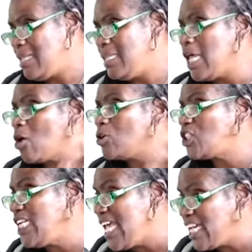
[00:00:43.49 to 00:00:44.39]

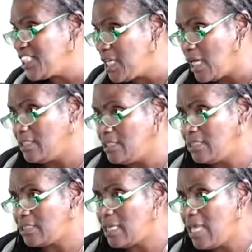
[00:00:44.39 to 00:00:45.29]

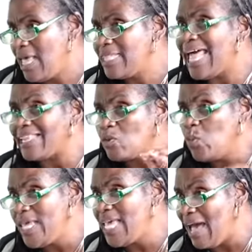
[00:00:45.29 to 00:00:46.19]
negotiations that
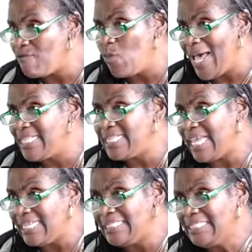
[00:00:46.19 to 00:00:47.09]
we have went
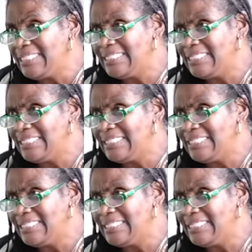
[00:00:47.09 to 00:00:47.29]
in,